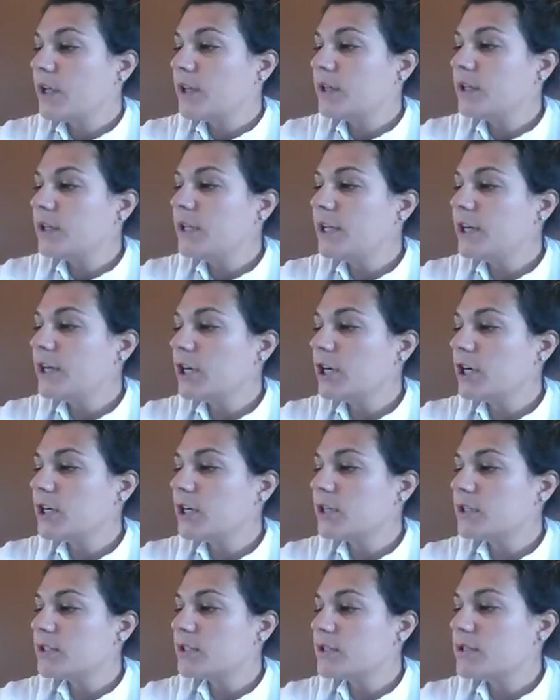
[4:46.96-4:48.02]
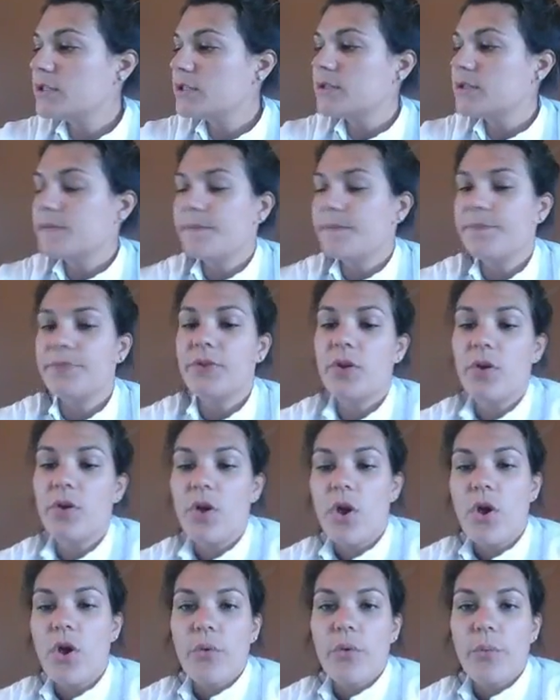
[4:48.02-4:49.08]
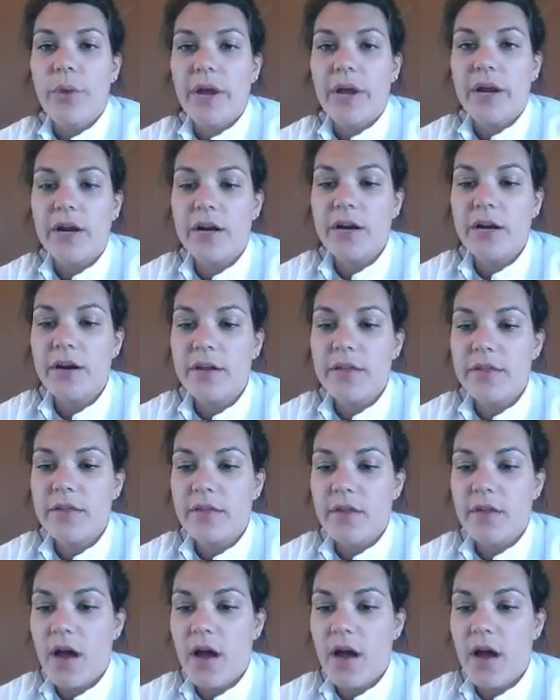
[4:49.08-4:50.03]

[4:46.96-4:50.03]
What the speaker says: liters, where